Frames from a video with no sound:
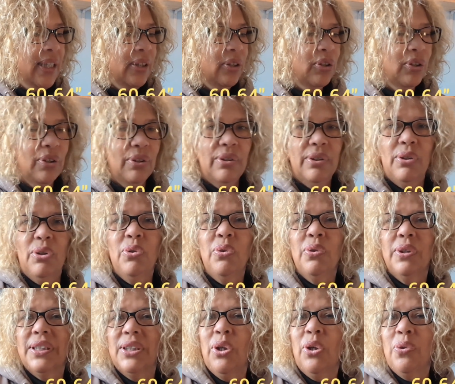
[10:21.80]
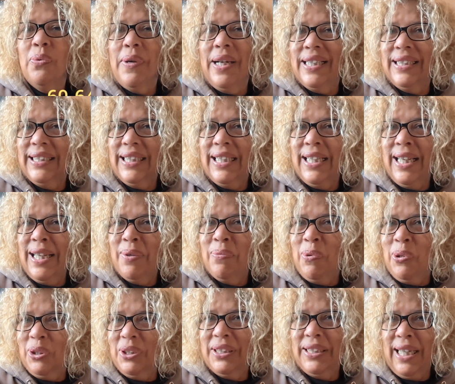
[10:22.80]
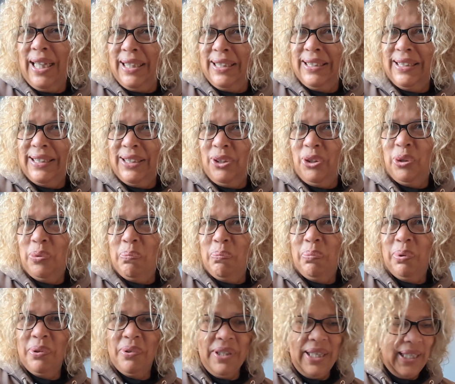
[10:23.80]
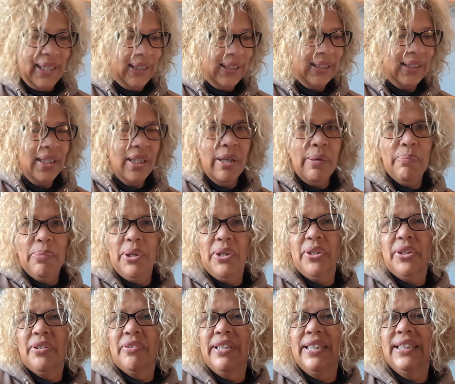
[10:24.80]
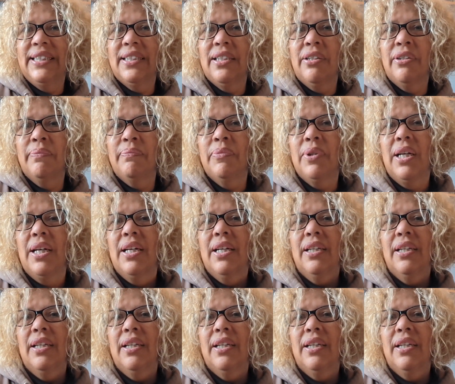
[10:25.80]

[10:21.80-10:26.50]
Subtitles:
It's not always clear what size the jumper is, but there is a